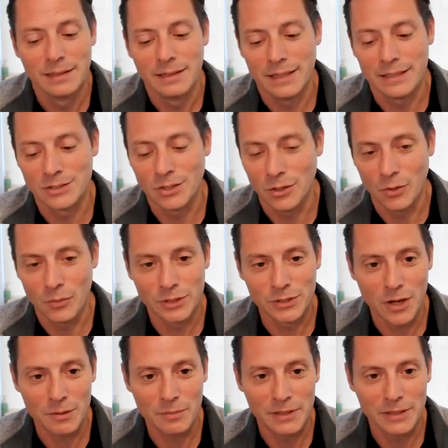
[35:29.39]
And so we
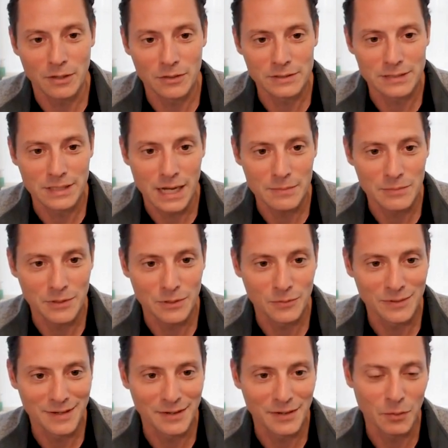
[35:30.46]
talk about that all the time. And
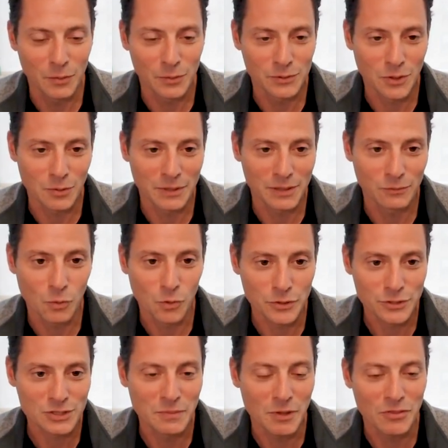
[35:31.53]
we were talking about the
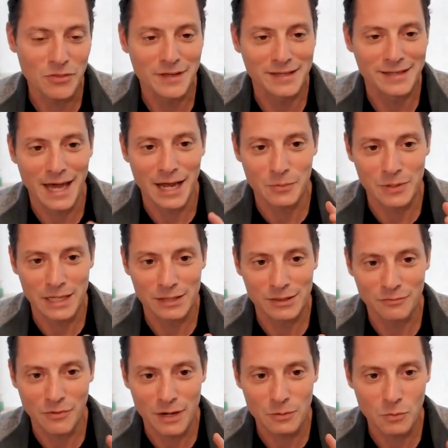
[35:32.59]
wordsmithing and how do we get the
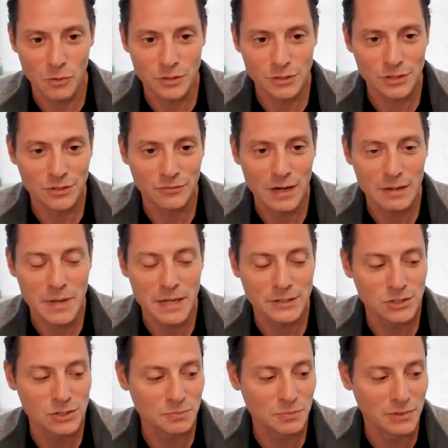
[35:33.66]
right words to the right
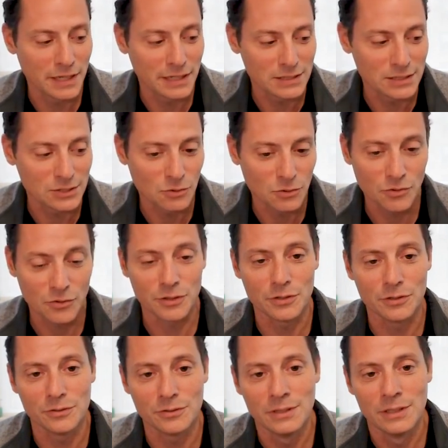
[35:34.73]
message, but that's so
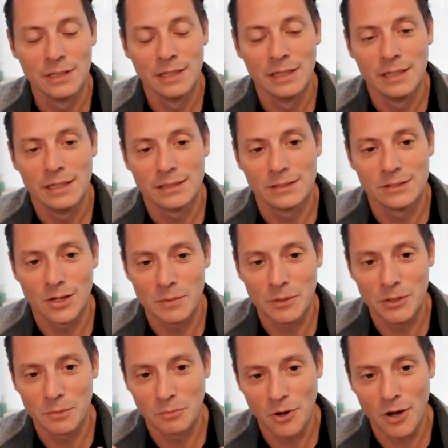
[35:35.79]
critical to talk about
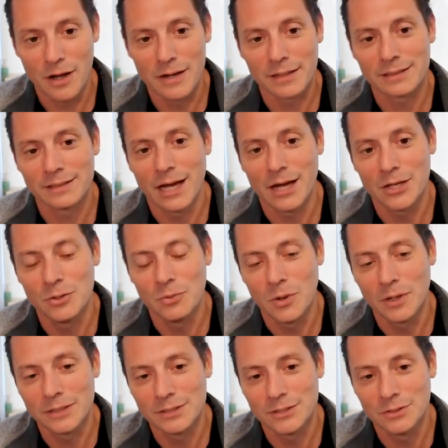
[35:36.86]
your product and how you
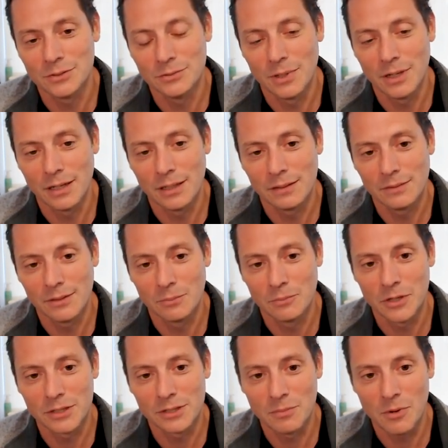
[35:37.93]
want to
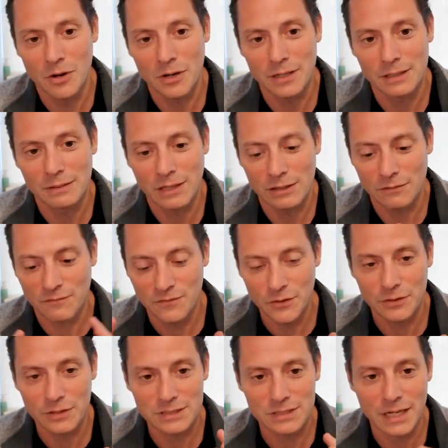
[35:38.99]
bring it to market and get the field
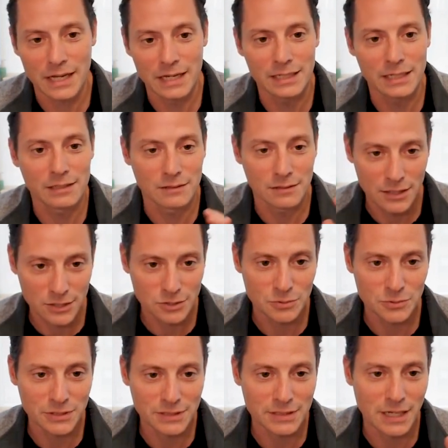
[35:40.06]
excited, get the
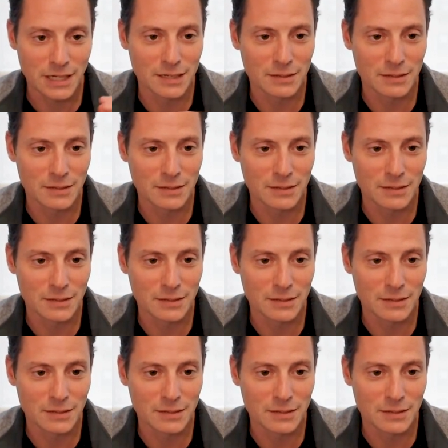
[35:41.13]
customers excited